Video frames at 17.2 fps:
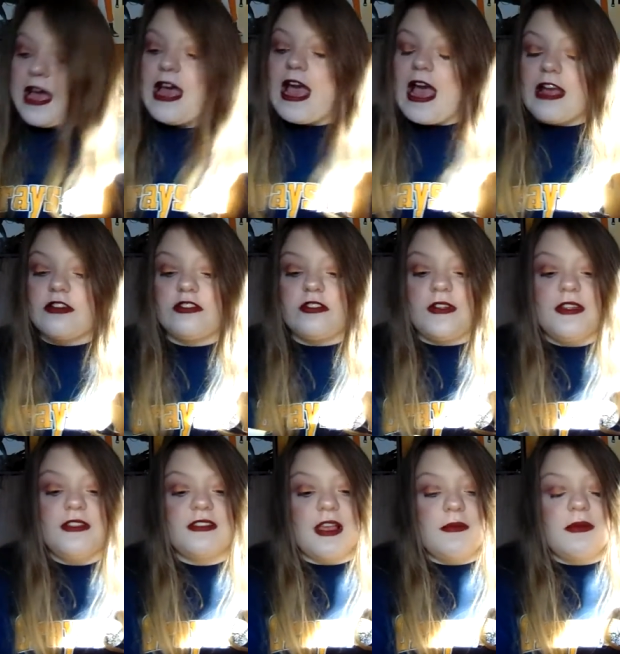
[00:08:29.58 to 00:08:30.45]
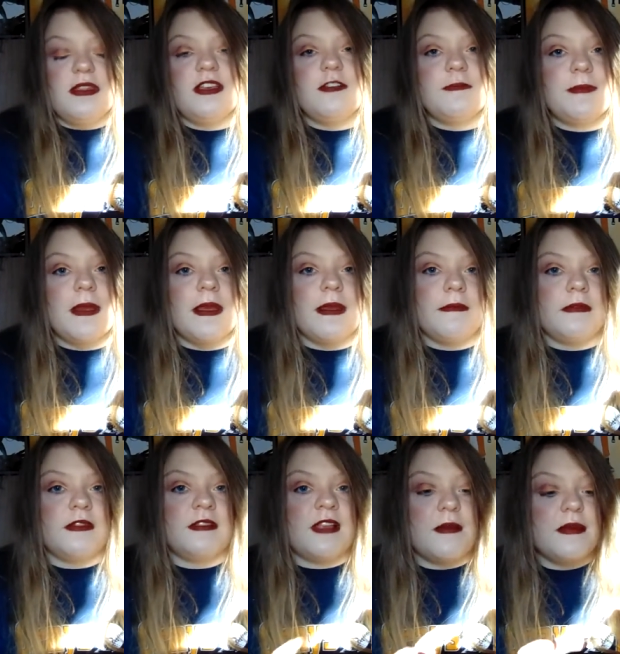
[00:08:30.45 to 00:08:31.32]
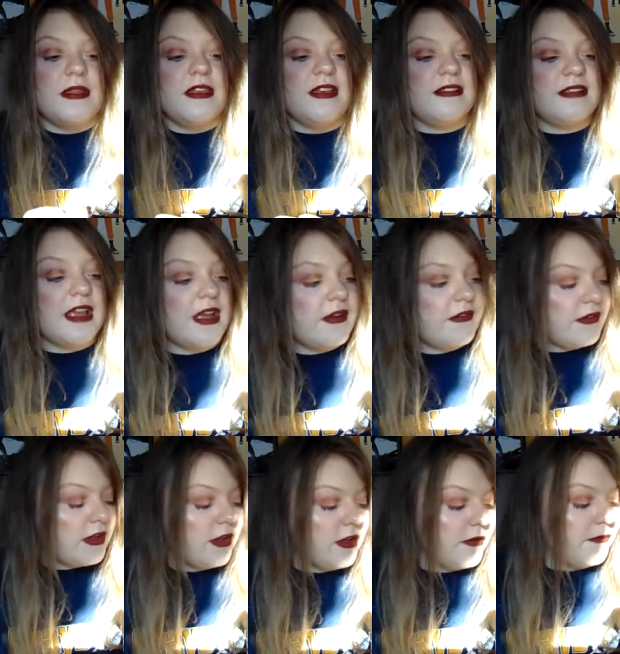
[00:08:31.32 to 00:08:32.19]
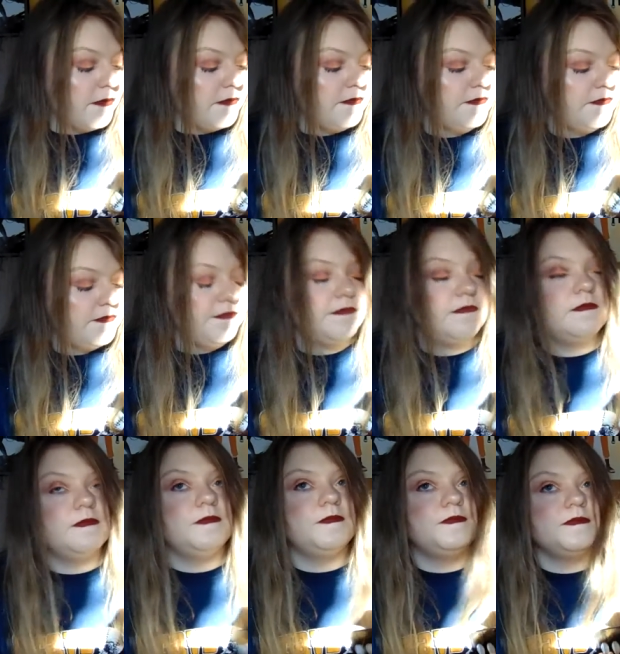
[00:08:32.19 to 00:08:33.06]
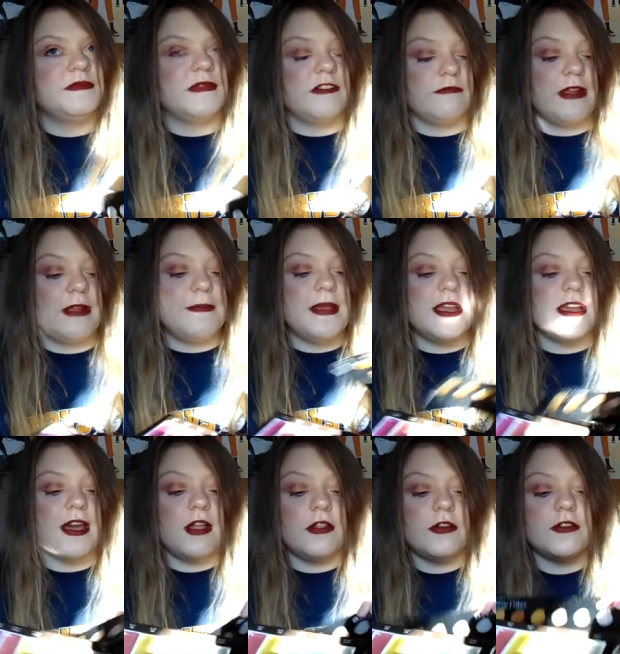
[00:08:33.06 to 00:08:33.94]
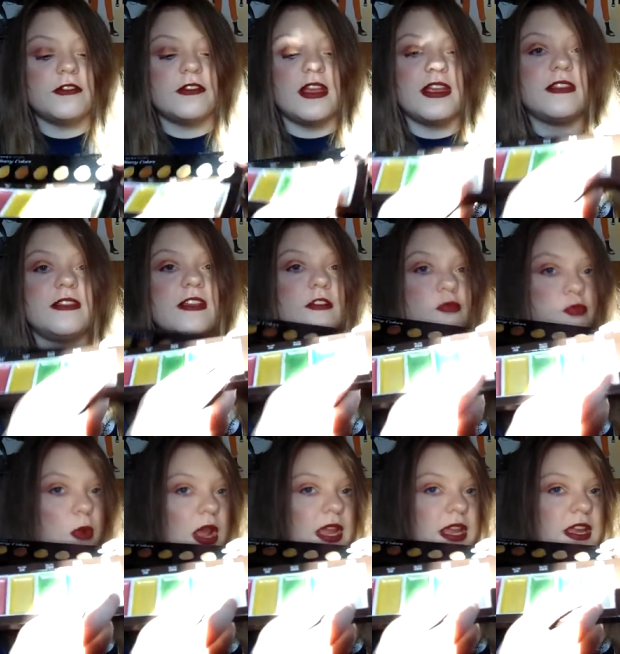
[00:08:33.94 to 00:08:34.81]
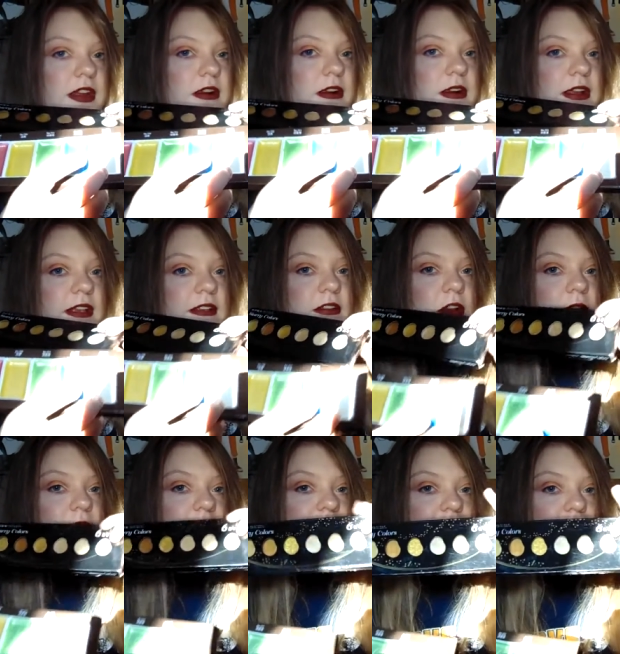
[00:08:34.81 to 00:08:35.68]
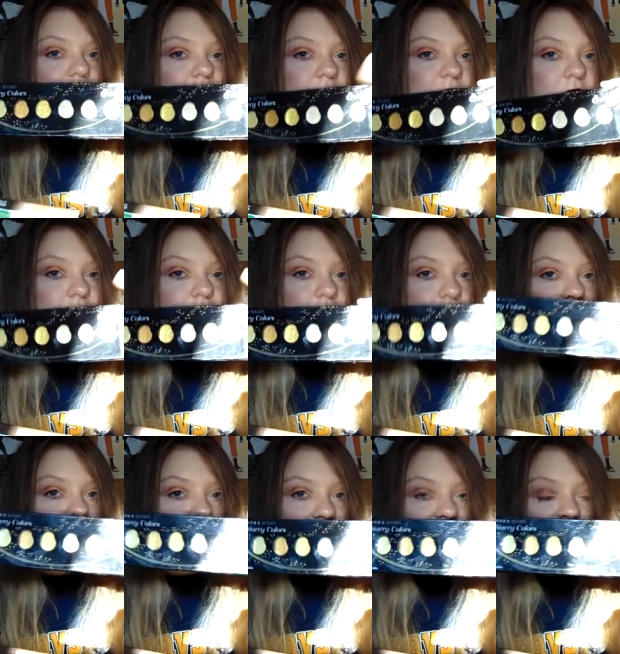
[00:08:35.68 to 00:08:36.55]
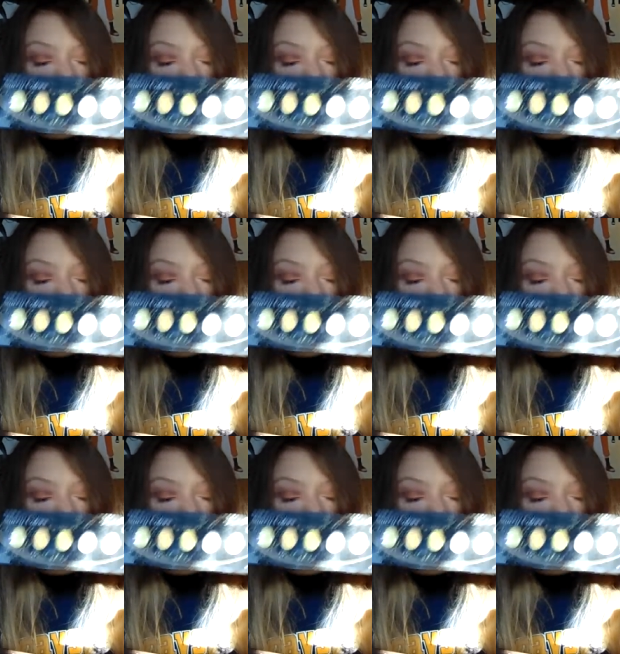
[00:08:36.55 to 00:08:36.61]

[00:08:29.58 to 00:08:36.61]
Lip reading: actually, some of these have repeat colors, like this white here is also in